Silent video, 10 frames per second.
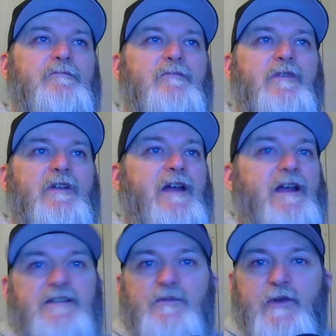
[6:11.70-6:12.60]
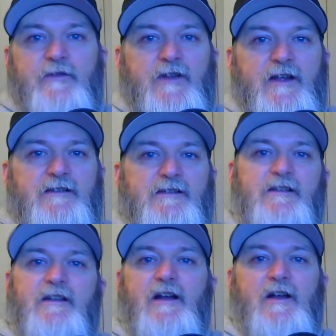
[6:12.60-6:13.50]
Acid reflux,
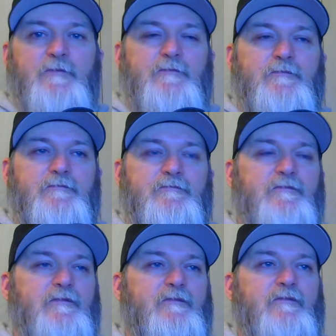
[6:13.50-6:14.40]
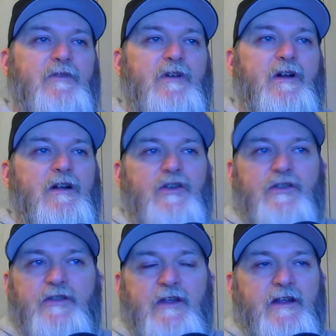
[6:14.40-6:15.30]
a good
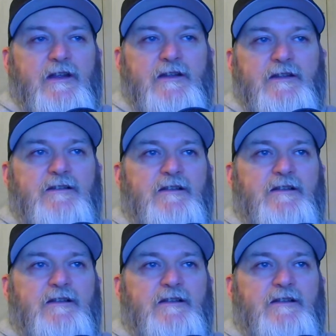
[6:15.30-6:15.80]
thing is